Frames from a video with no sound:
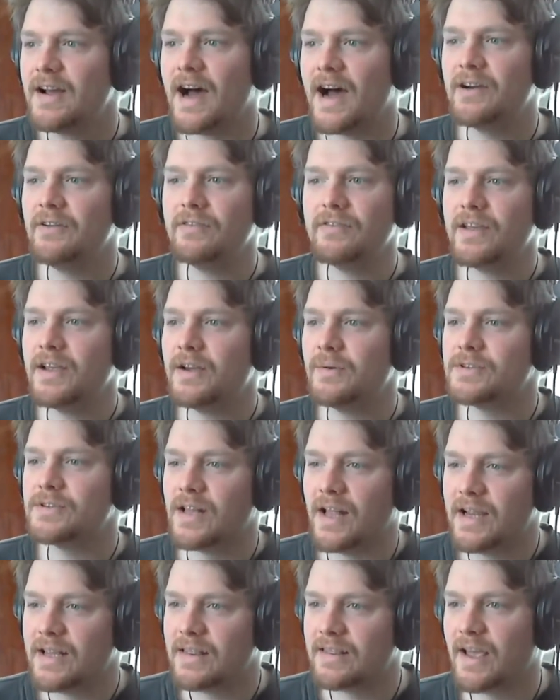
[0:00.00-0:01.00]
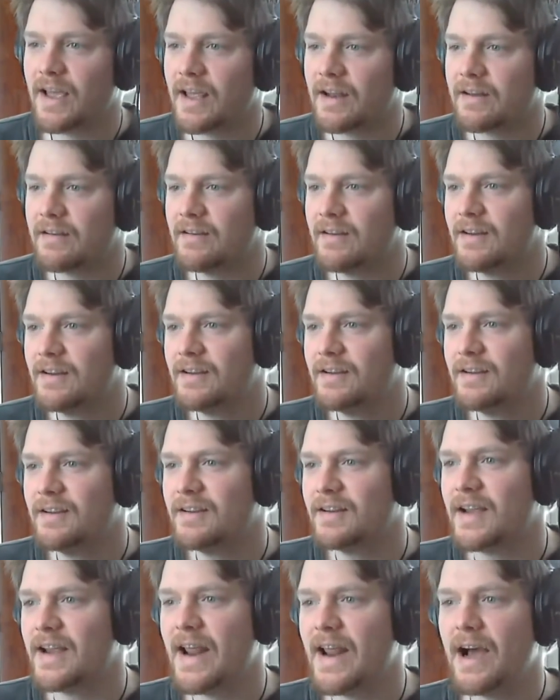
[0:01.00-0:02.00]
I don't think it was like that
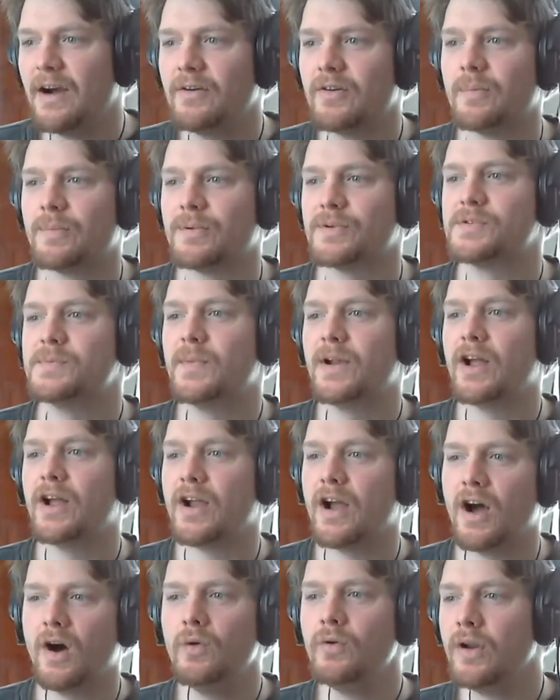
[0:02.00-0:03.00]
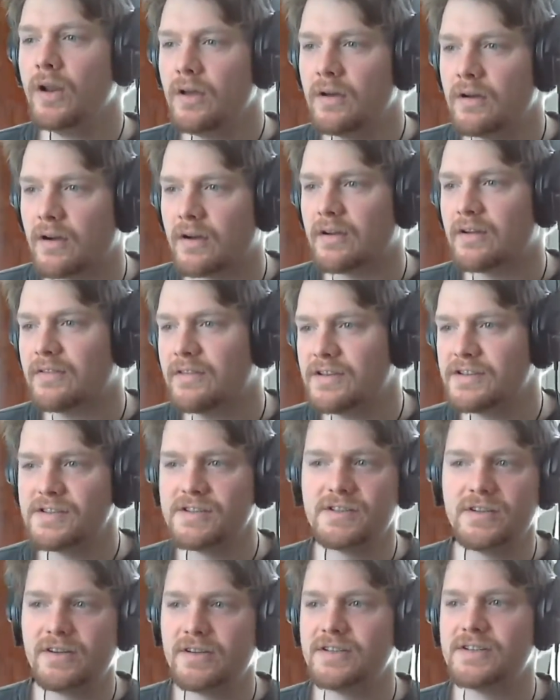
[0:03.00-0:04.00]
in our group. It was more like, oh, look, this
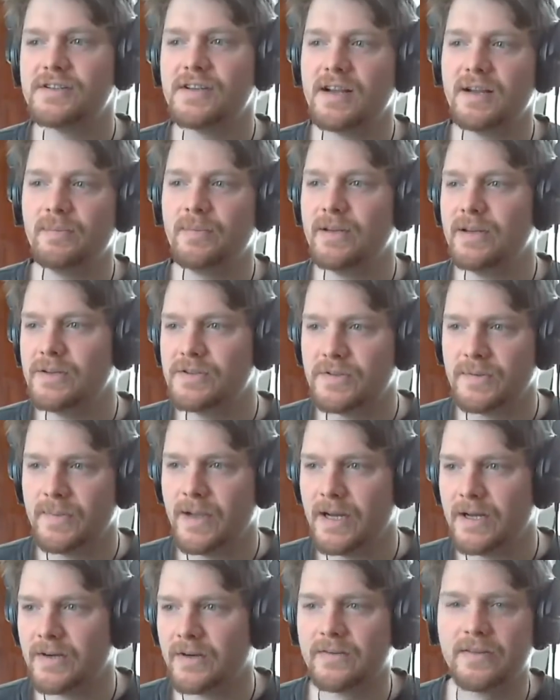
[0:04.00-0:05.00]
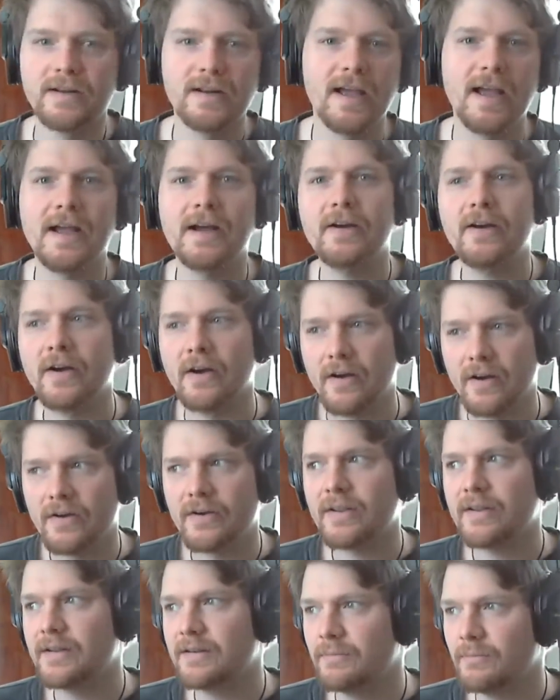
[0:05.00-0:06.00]
is on Encyclopedia Dramatica. And then like,
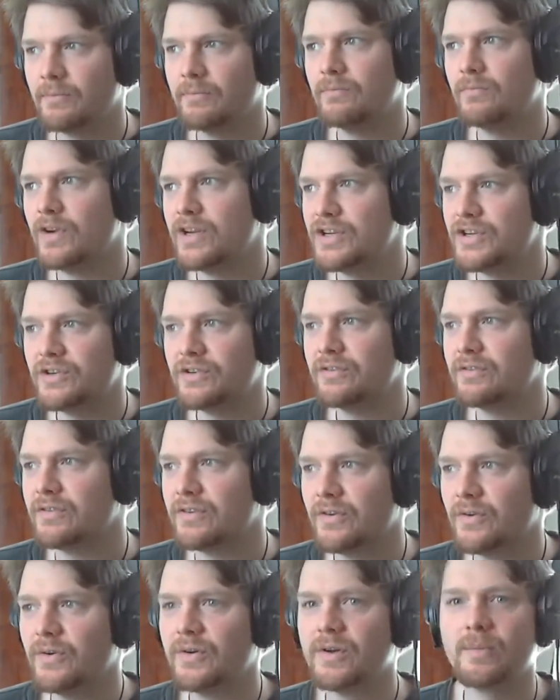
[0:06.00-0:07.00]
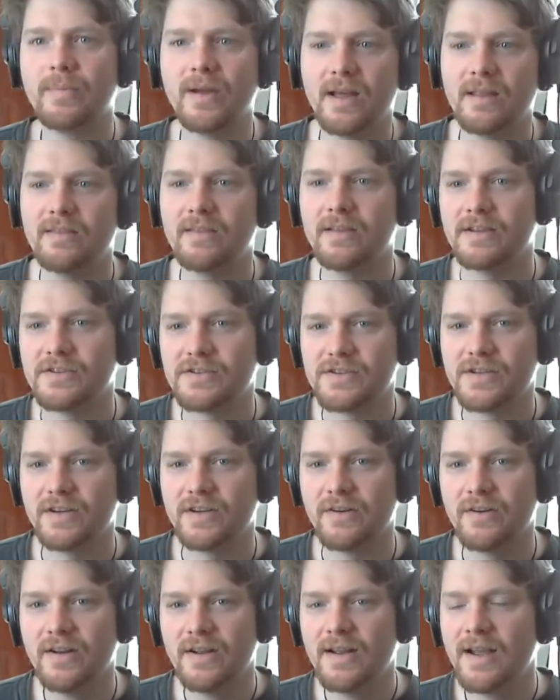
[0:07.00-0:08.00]
oh, we shouldn't talk about this, you
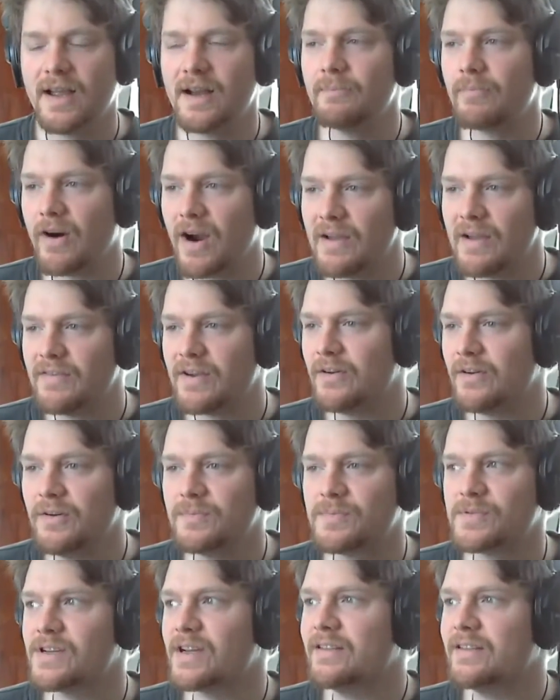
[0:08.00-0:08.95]
know, in private groups.